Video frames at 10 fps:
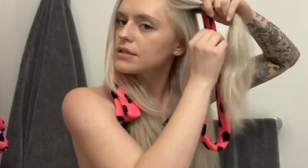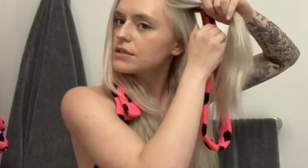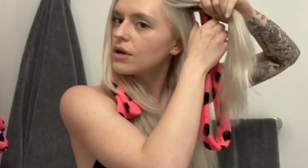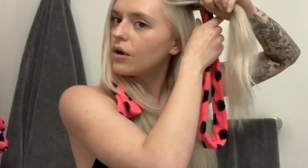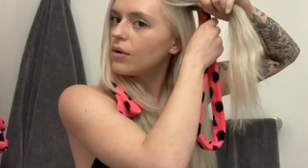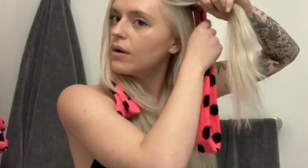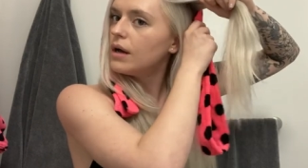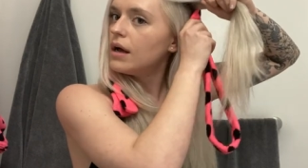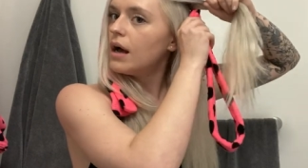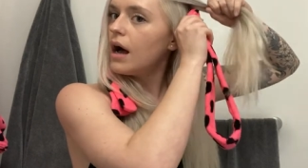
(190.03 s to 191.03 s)
So
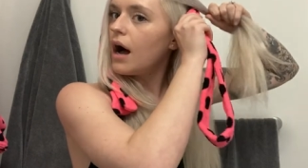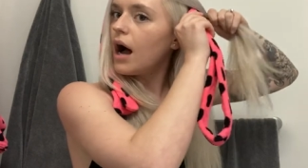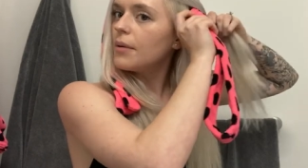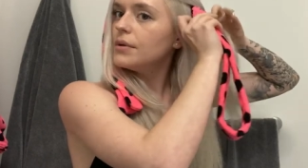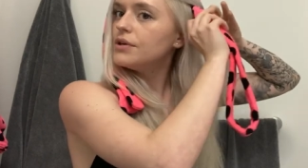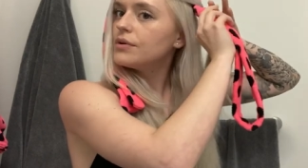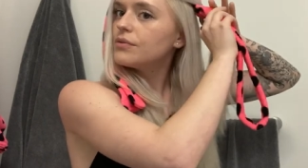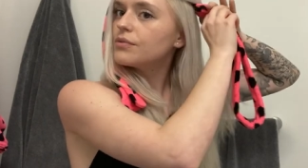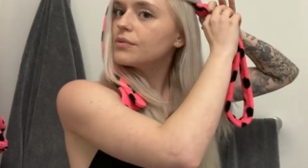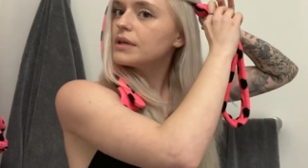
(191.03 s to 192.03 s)
I'm gonna do it
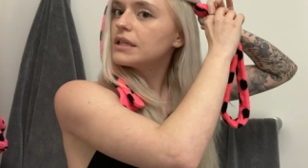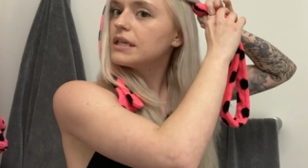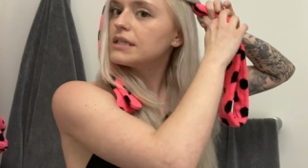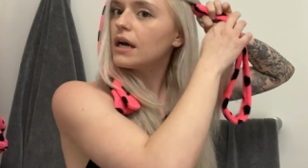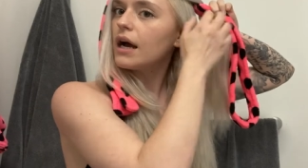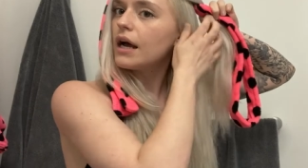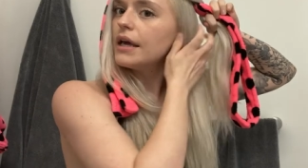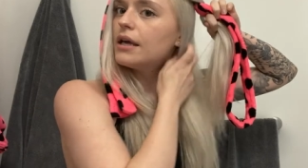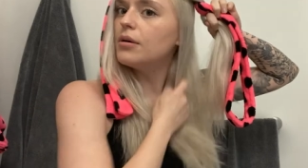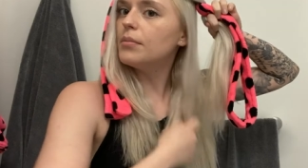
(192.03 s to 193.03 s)
really
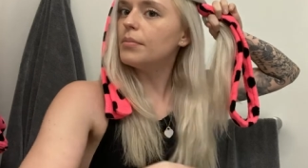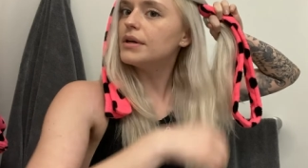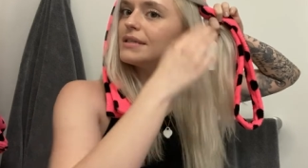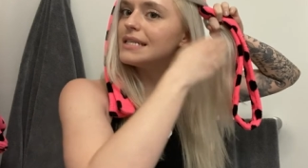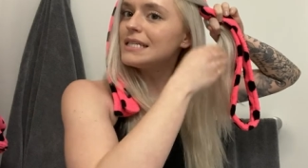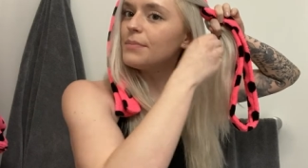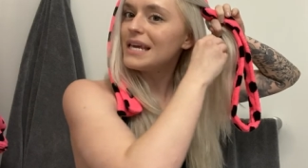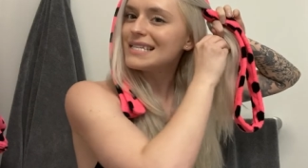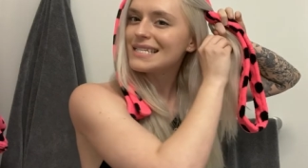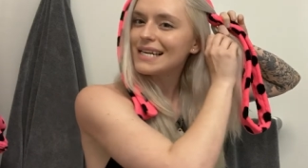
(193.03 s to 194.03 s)
tight, but
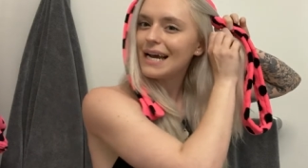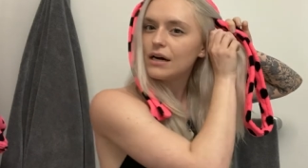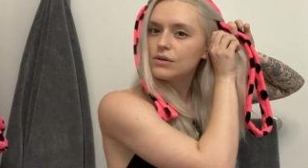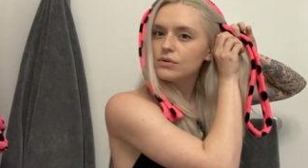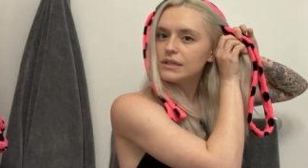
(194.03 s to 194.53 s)
space it out